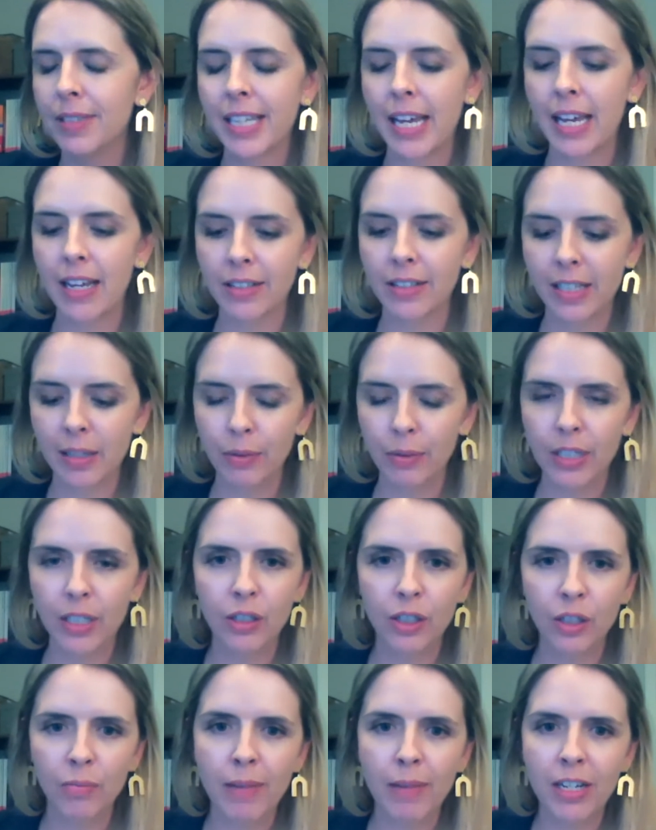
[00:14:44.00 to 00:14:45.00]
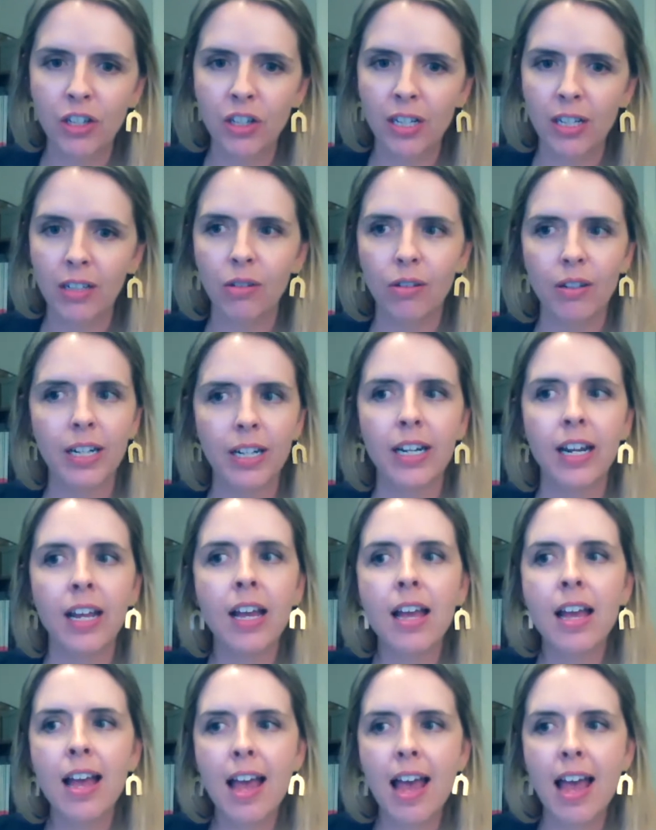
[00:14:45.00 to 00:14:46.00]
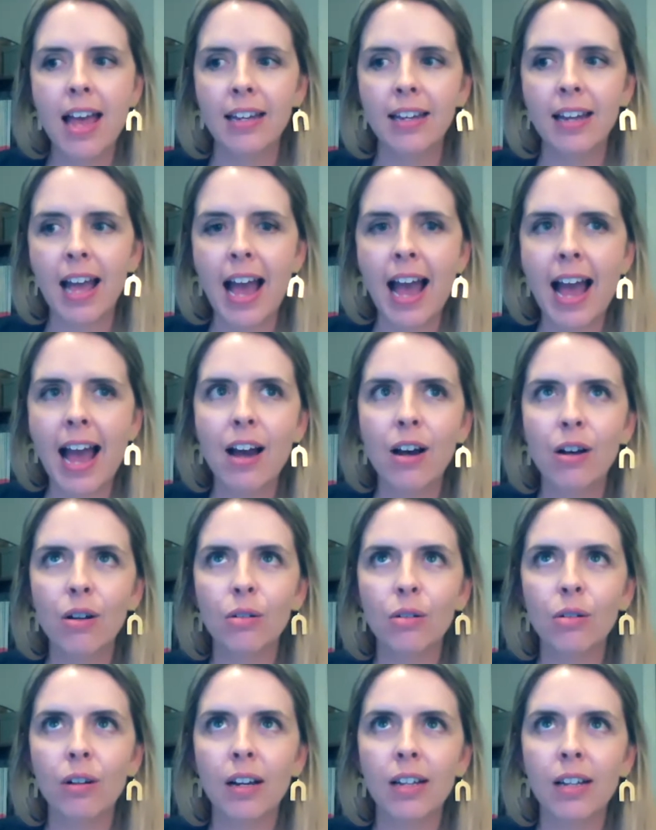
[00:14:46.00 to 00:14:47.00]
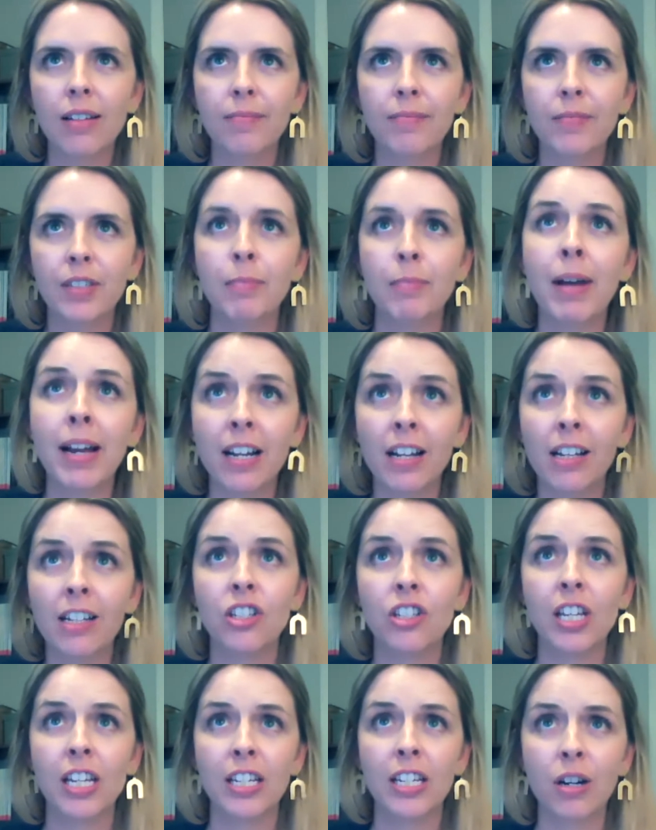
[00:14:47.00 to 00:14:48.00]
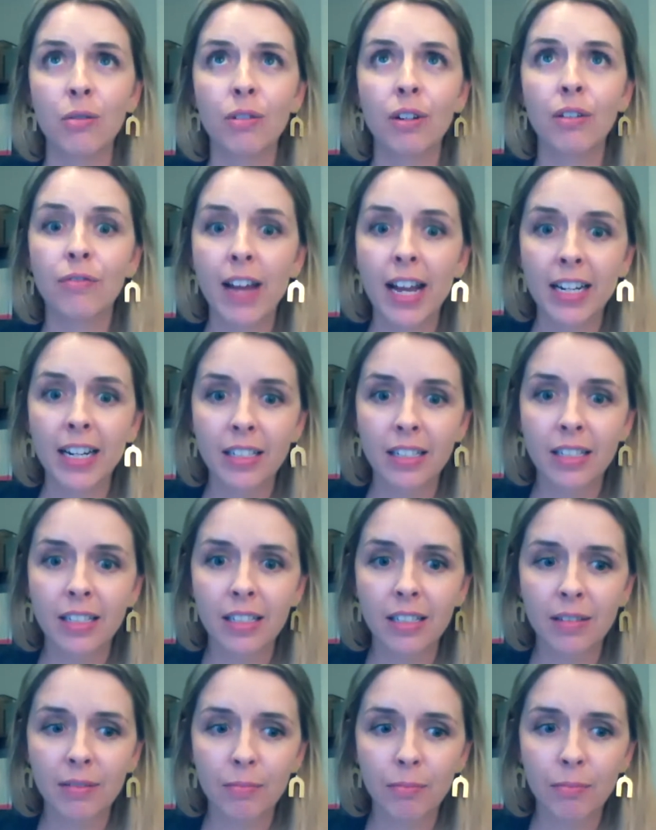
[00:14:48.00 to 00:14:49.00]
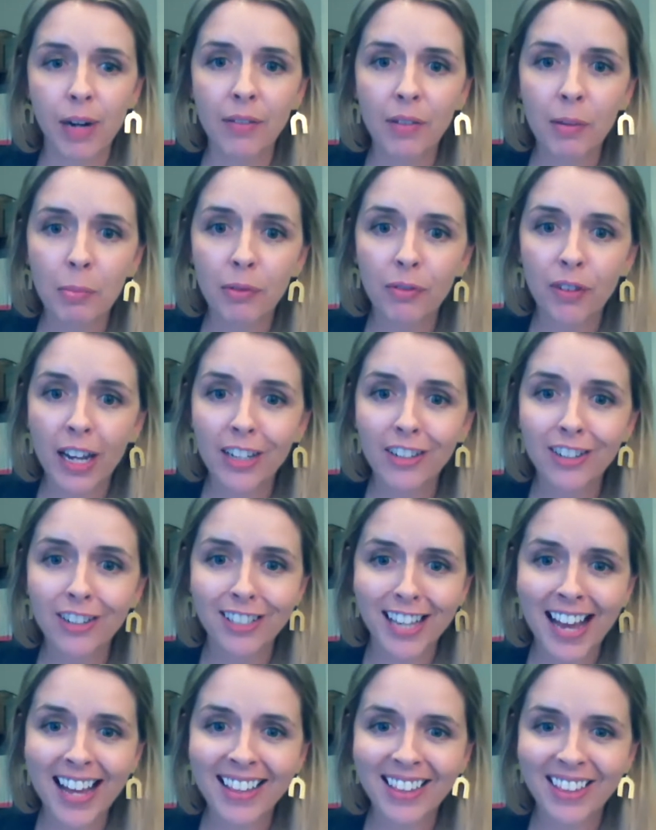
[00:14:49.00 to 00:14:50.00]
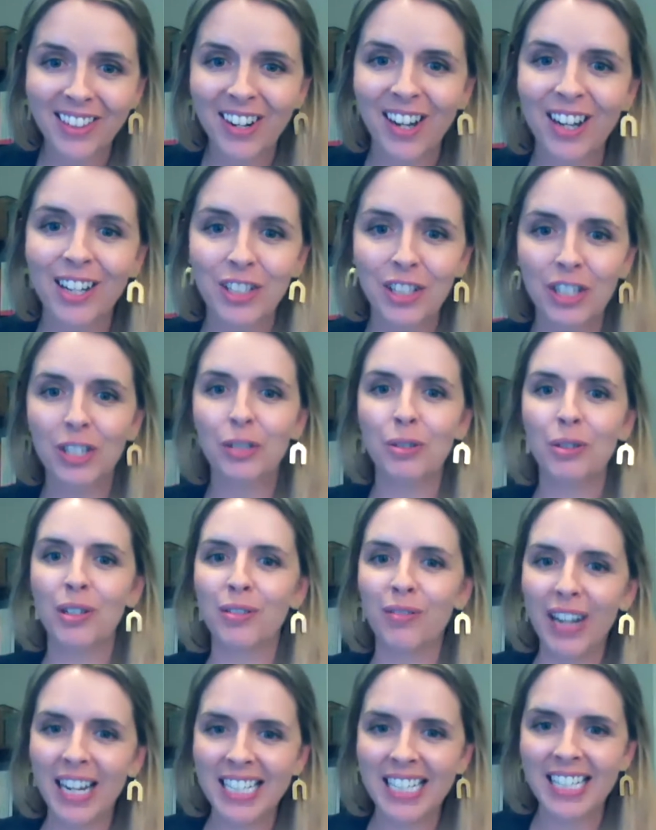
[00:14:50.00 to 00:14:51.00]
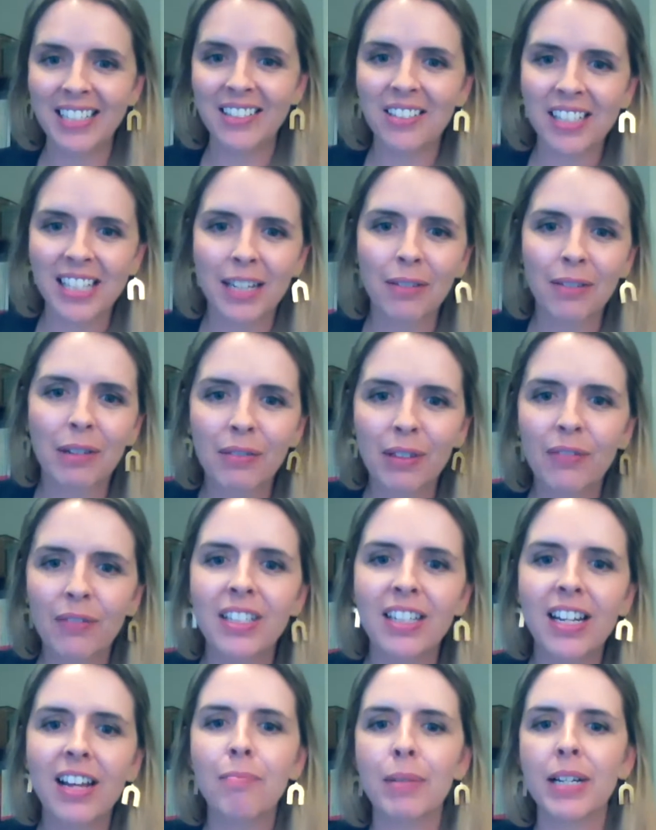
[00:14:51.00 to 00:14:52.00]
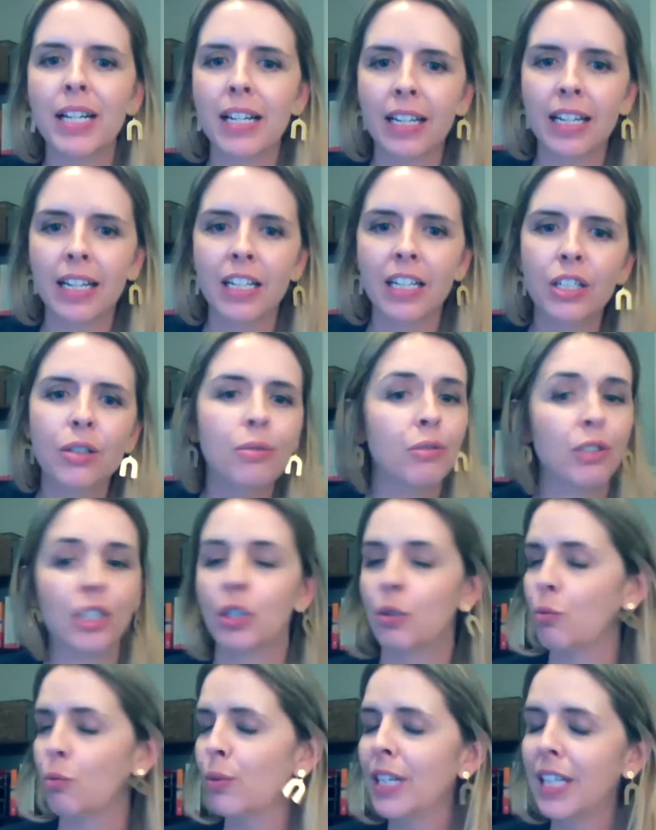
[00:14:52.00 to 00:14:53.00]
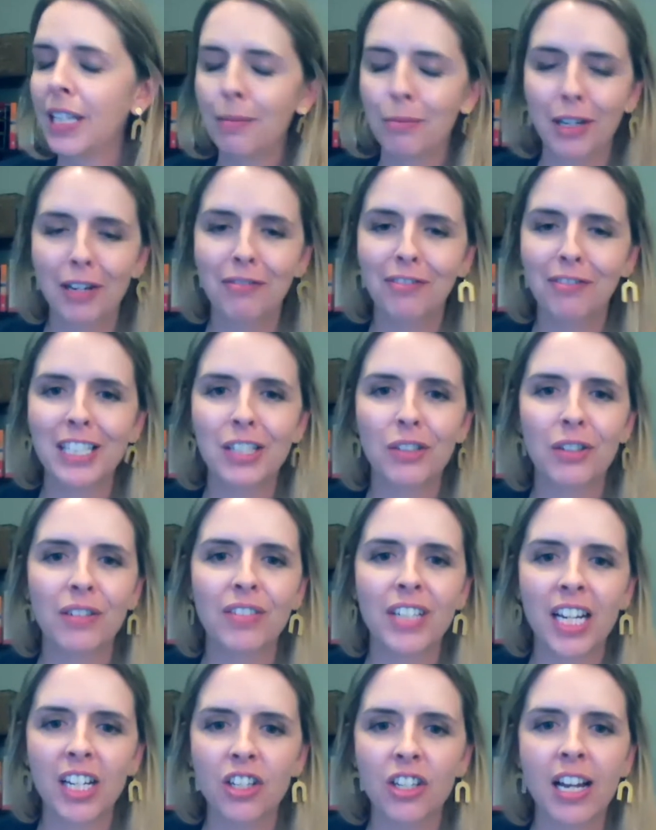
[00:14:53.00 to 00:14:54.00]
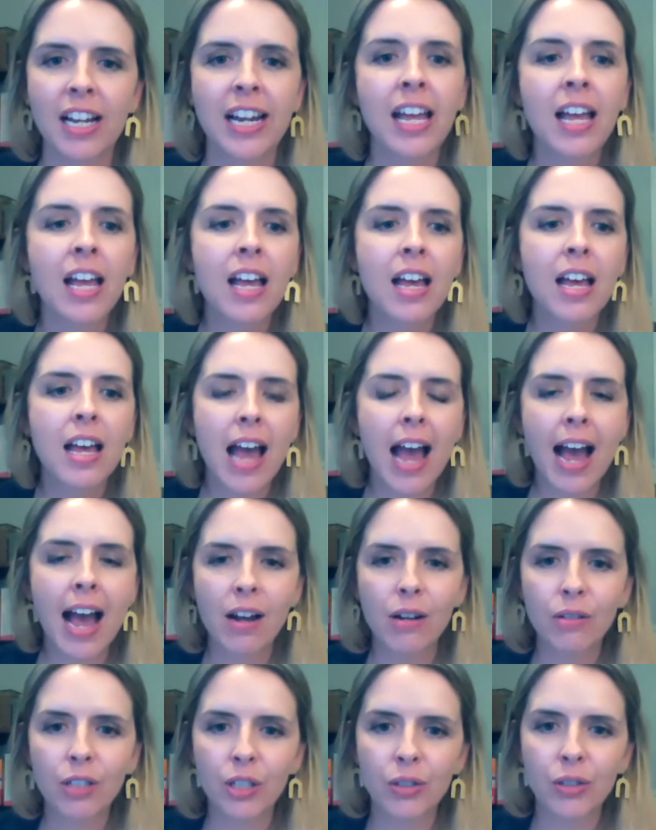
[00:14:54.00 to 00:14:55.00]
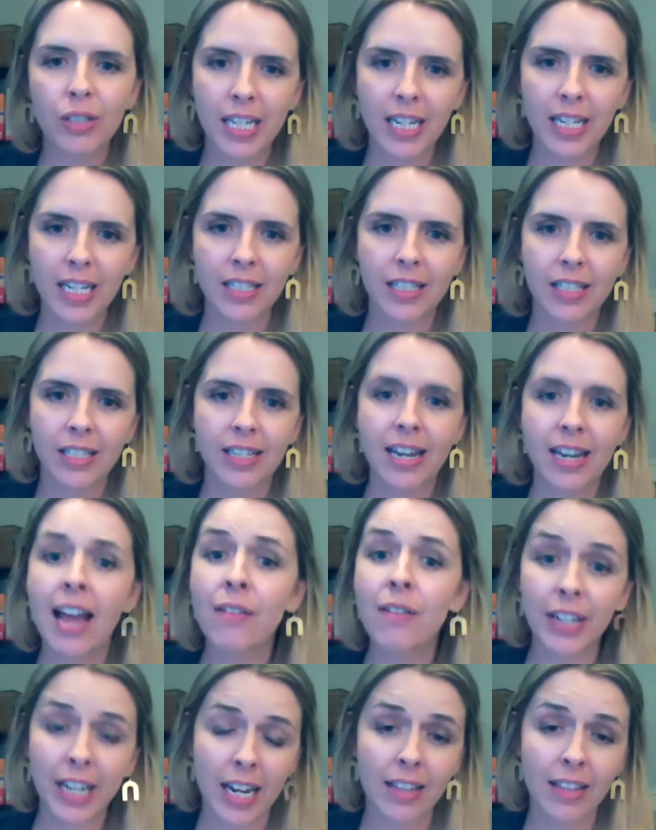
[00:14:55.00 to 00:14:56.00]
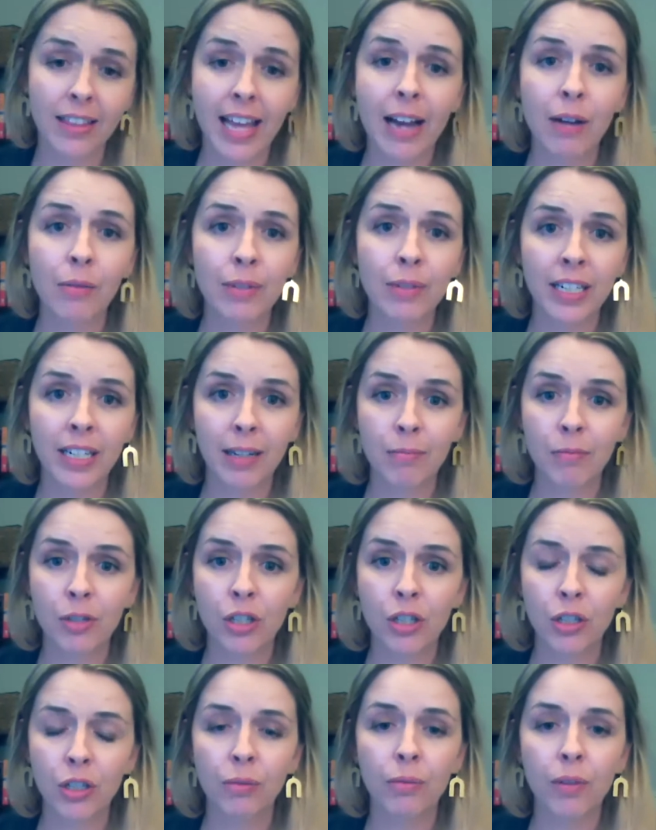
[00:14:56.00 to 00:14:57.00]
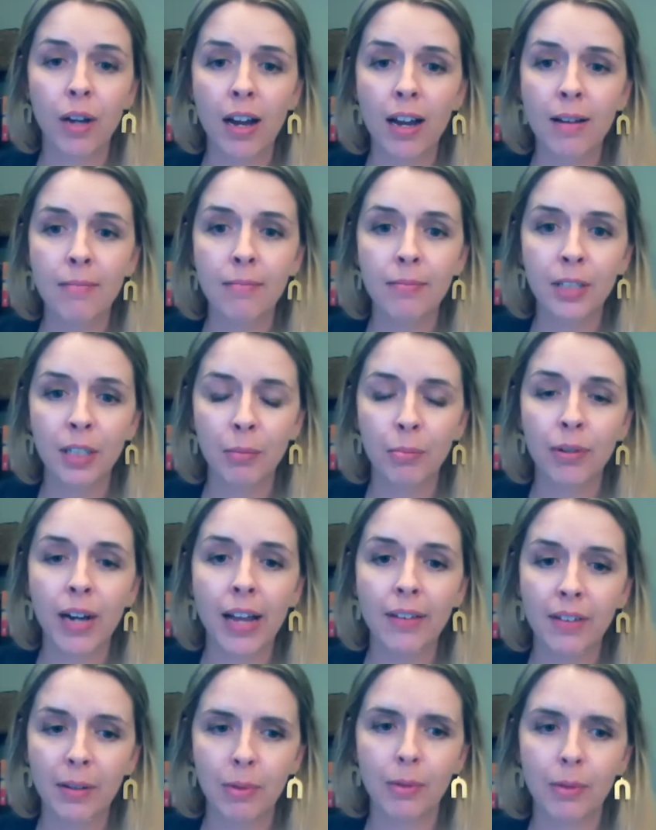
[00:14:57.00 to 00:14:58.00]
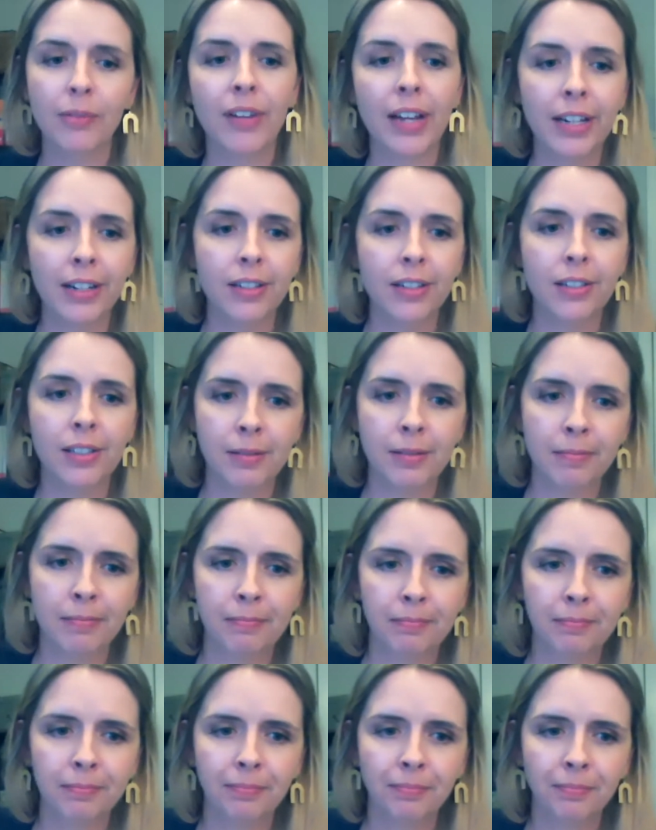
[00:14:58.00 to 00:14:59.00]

scales that you mentioned, Lauren, and how, to my knowledge, they don't affect private providers yet. They're all just sort of ideals that we've lifted up, but could you just really briefly sort of touch on how do states navigate that when it comes to, private providers?